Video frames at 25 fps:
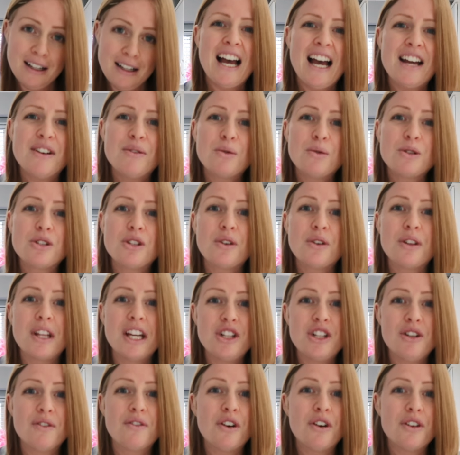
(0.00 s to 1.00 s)
and also
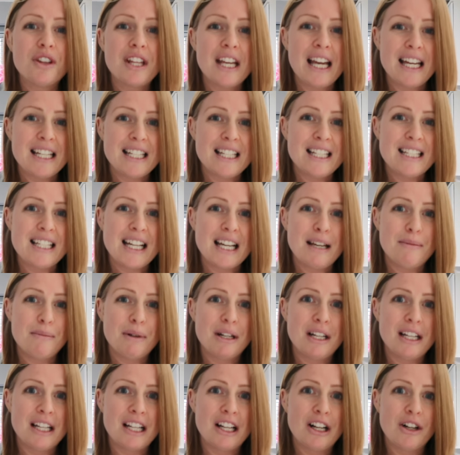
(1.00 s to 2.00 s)
then you've got the
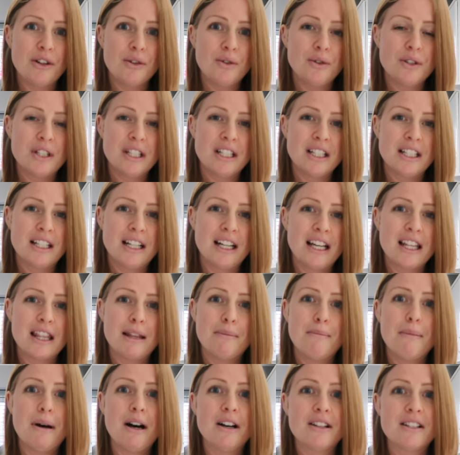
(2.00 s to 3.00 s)
entertainment included, like
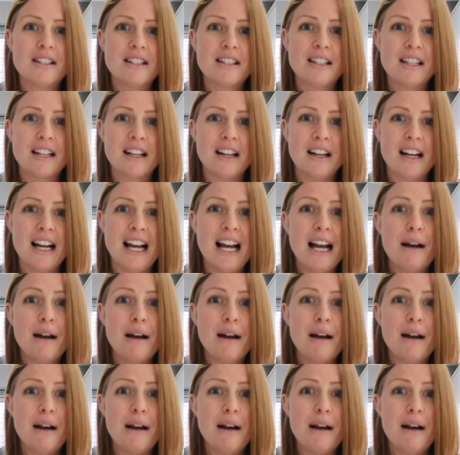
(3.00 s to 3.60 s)
the Masked Singer.